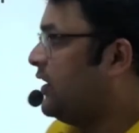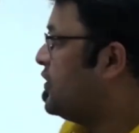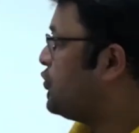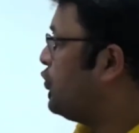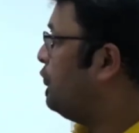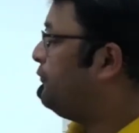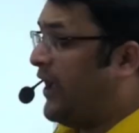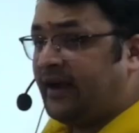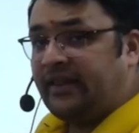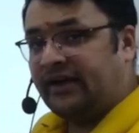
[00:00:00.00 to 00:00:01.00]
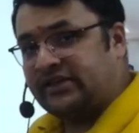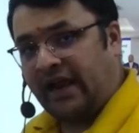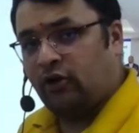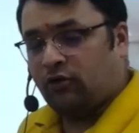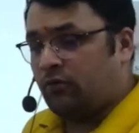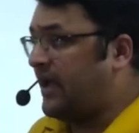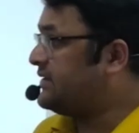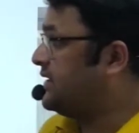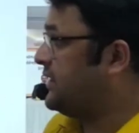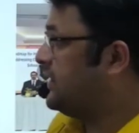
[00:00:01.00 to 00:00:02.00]
So to fight that child
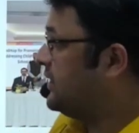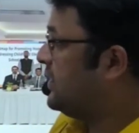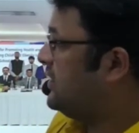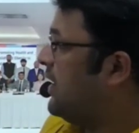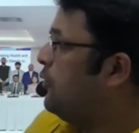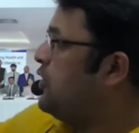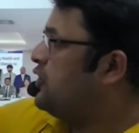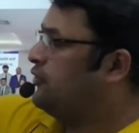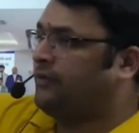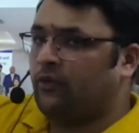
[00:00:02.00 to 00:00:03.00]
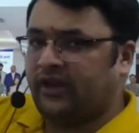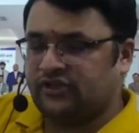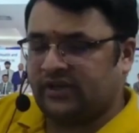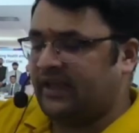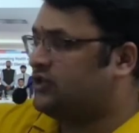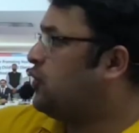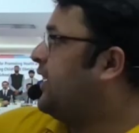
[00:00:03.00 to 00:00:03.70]
obesity, WHO Foundation has joined